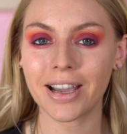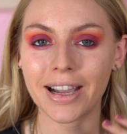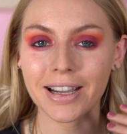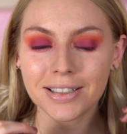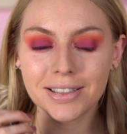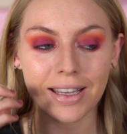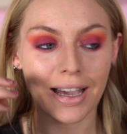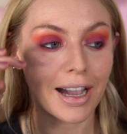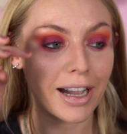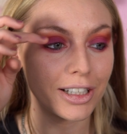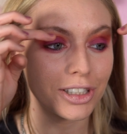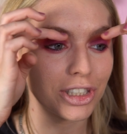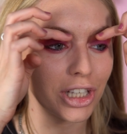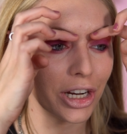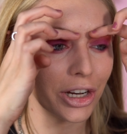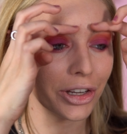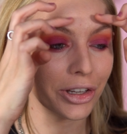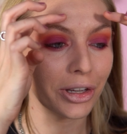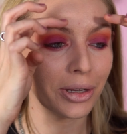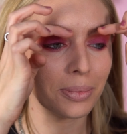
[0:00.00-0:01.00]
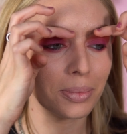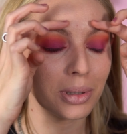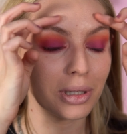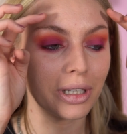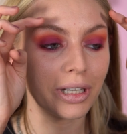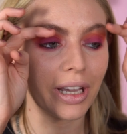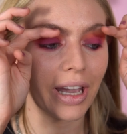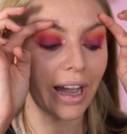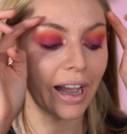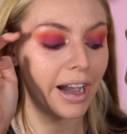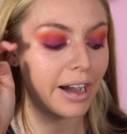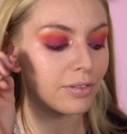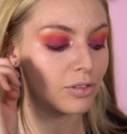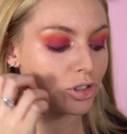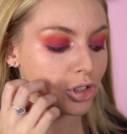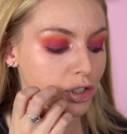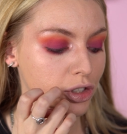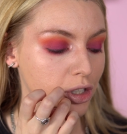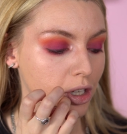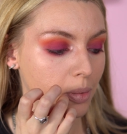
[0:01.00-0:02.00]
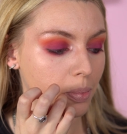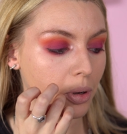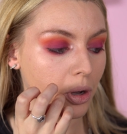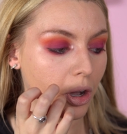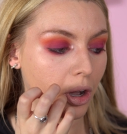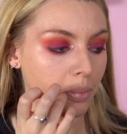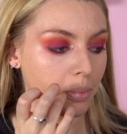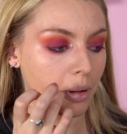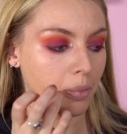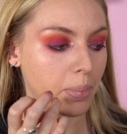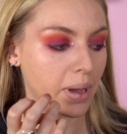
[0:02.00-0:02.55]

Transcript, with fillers: guys, eyeshadow complete. I have just put on my